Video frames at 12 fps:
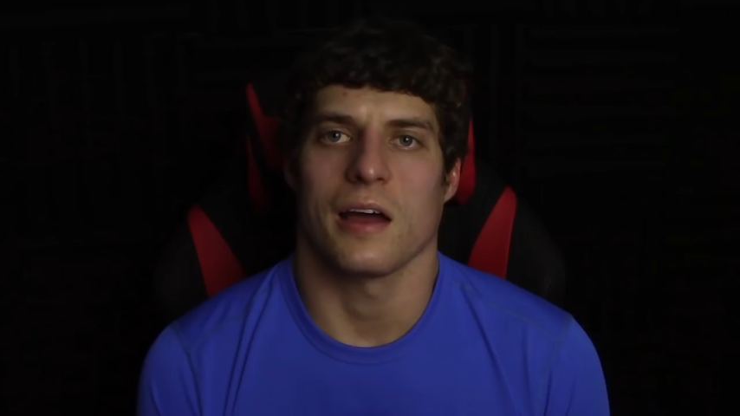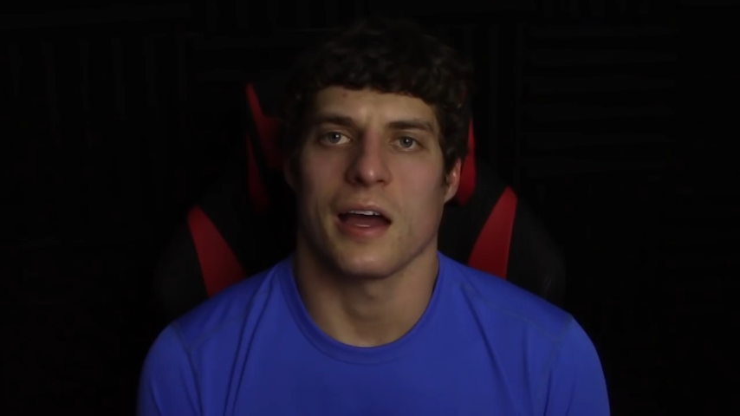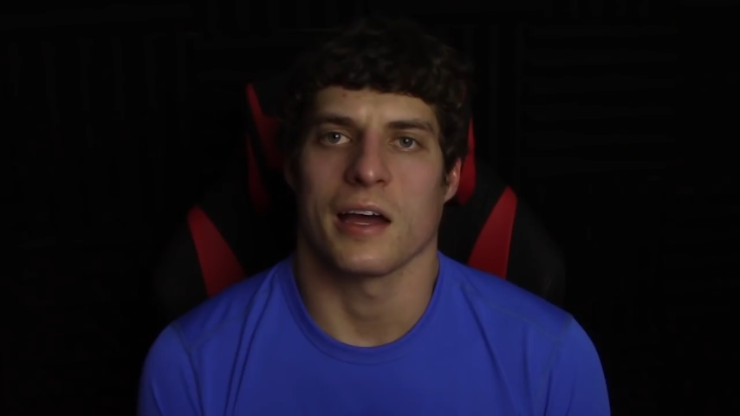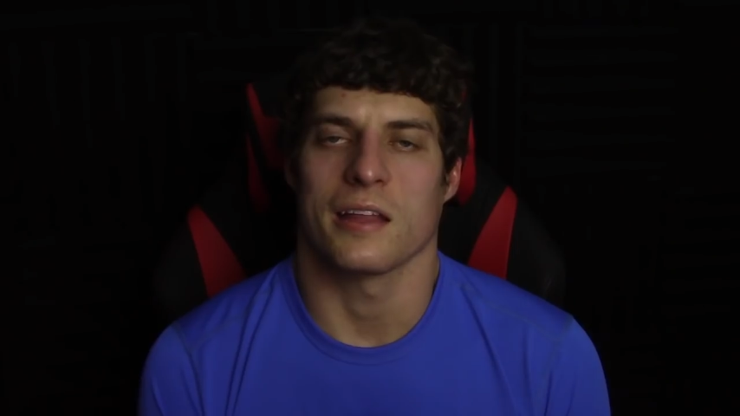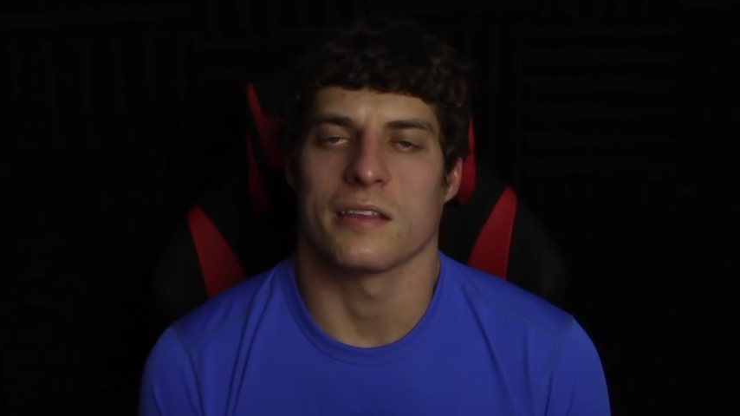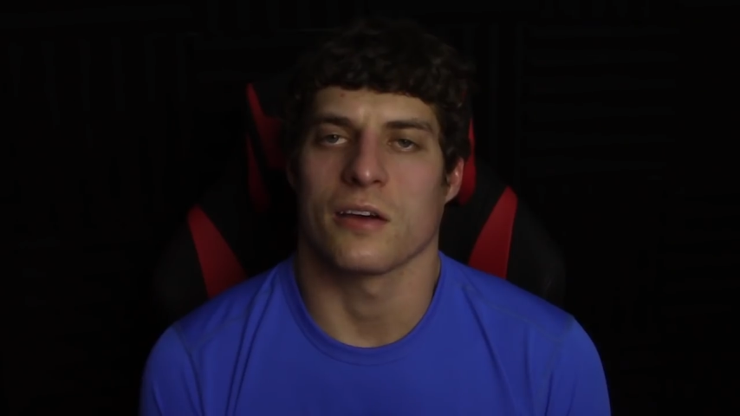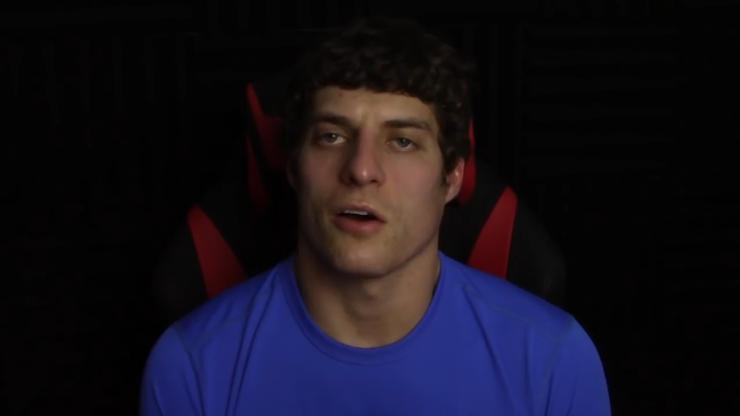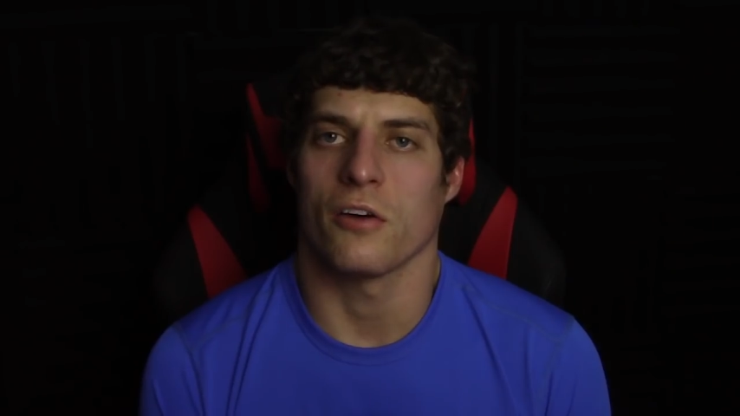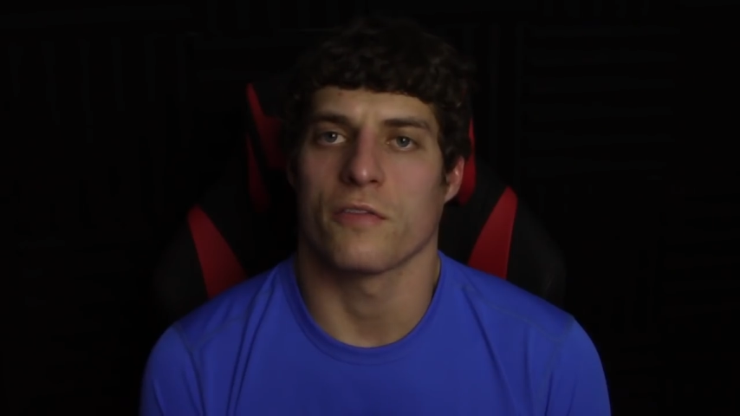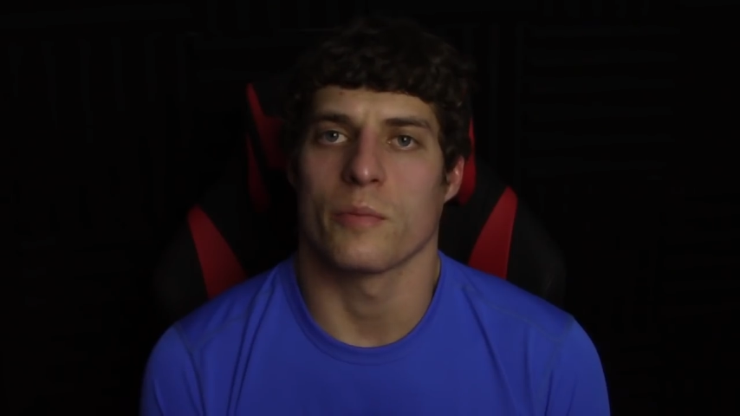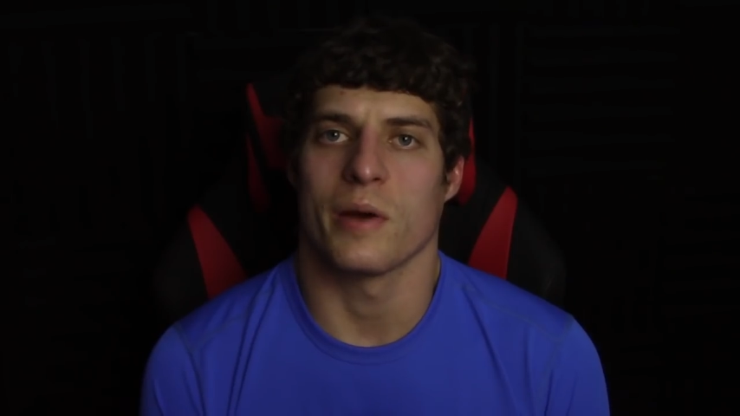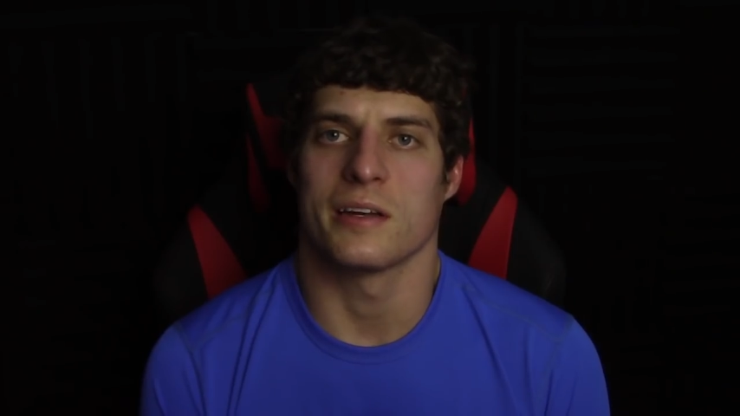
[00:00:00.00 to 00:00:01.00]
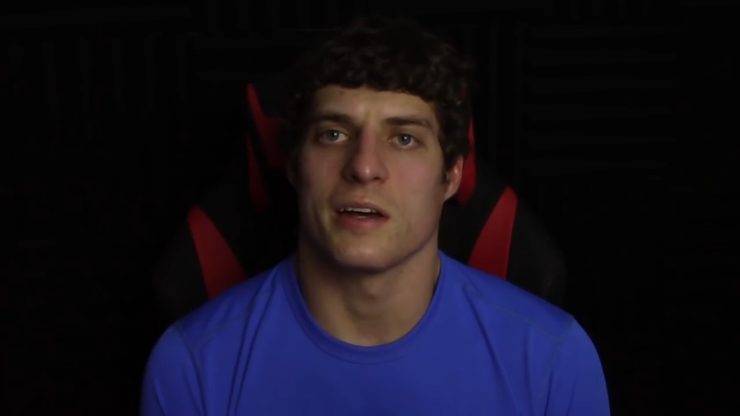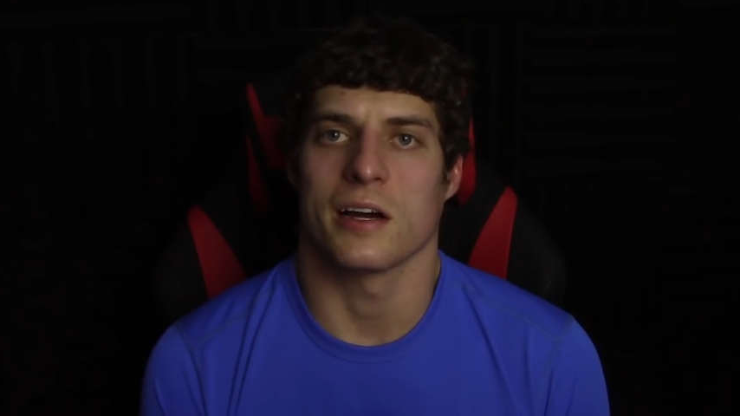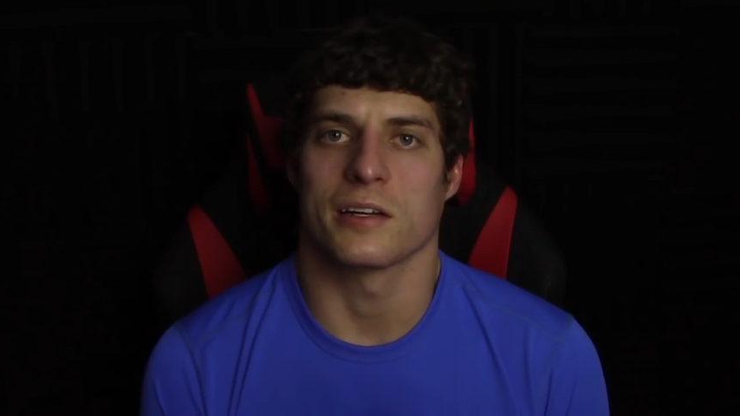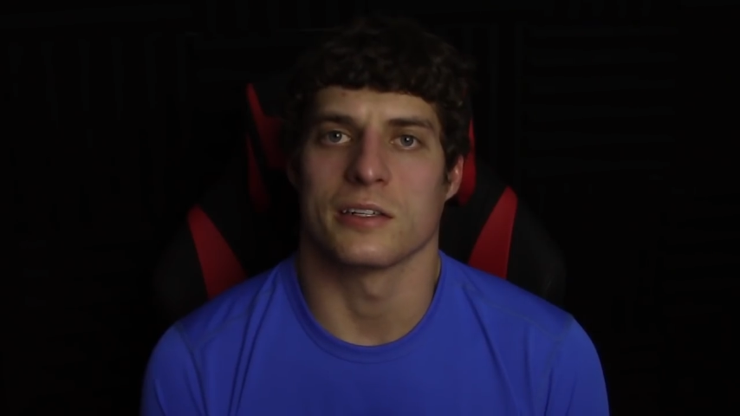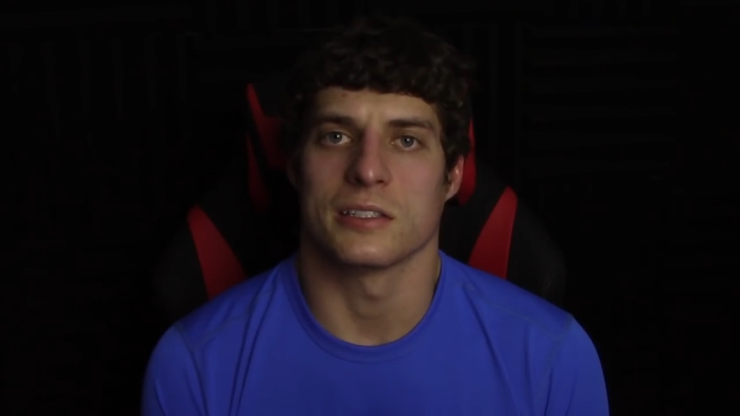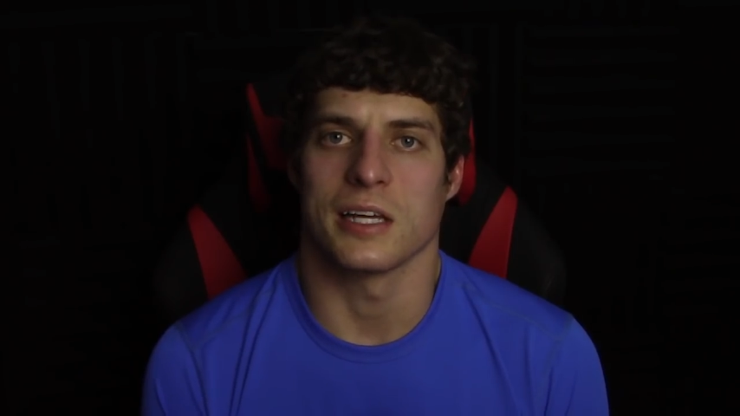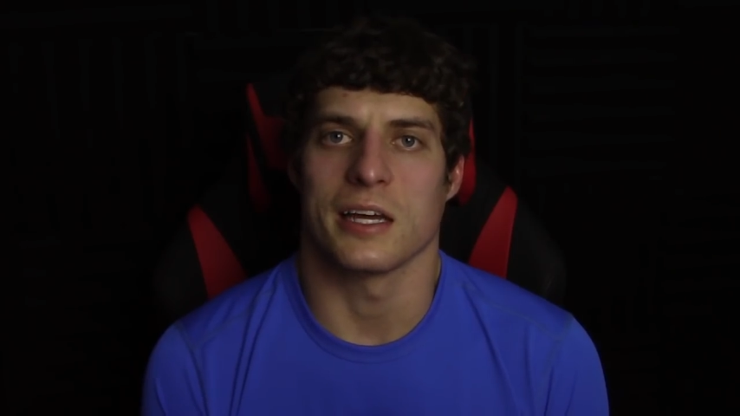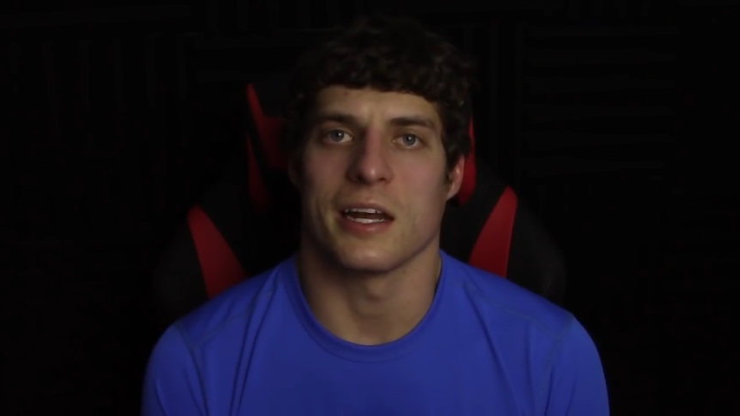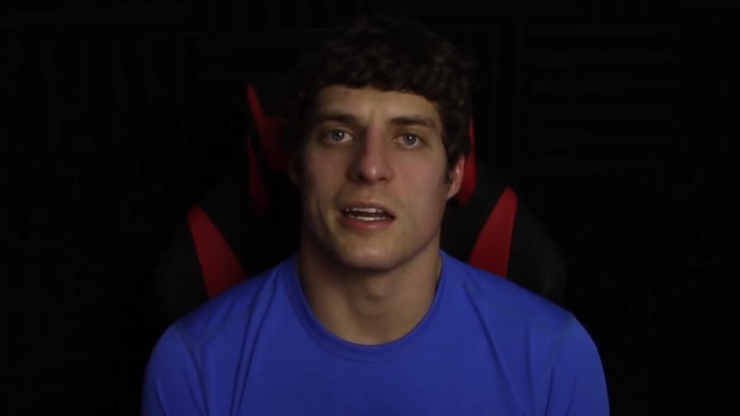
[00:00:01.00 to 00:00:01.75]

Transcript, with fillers: I got the call from my doctor saying I